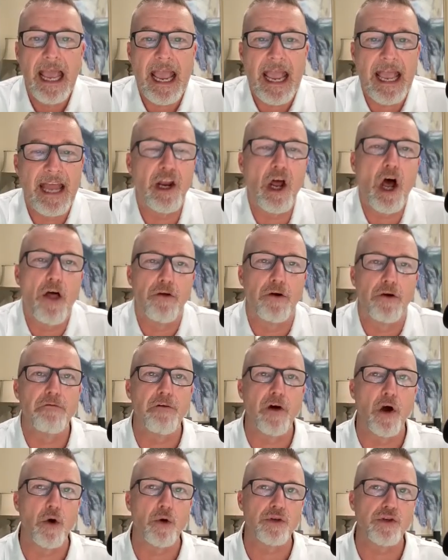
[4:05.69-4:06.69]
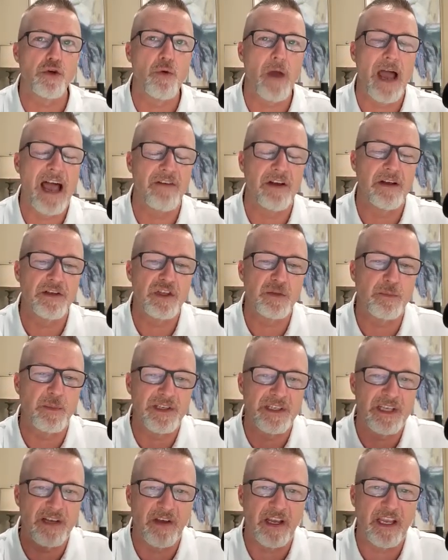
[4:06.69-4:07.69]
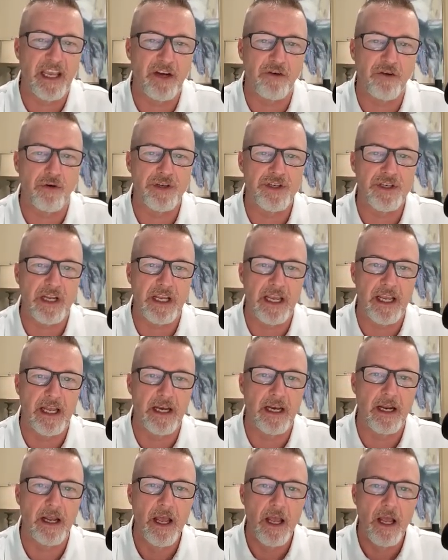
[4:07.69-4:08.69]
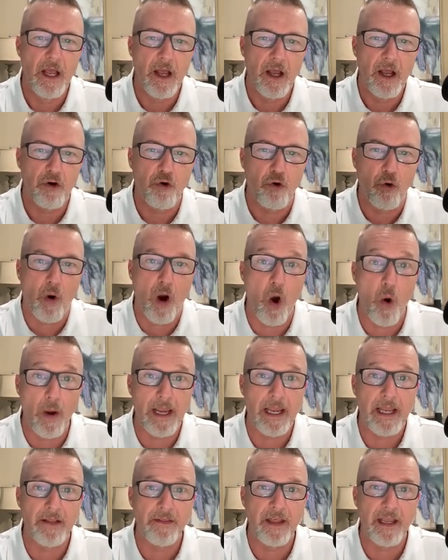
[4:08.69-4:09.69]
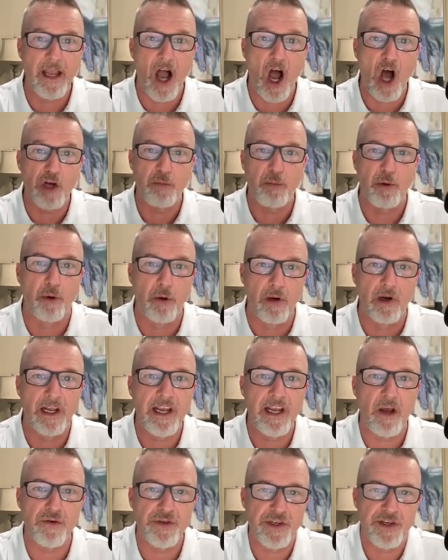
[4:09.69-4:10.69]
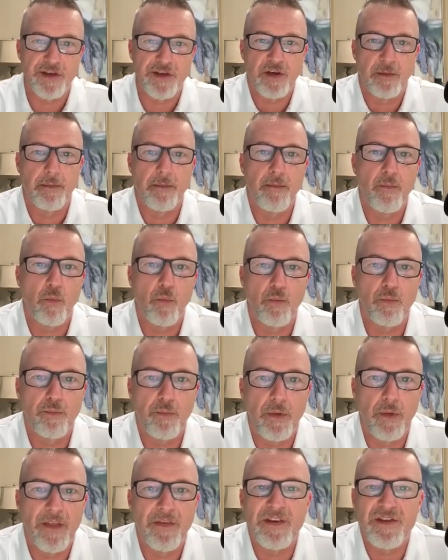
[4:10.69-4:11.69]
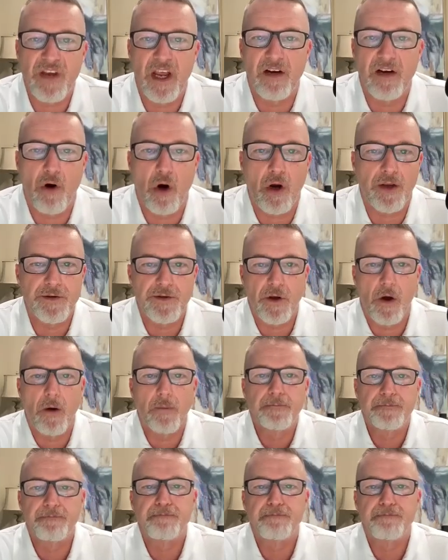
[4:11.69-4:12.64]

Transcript: and other folks who have a specific interest in growing the entrepreneurial ecosystem in the state of Arkansas.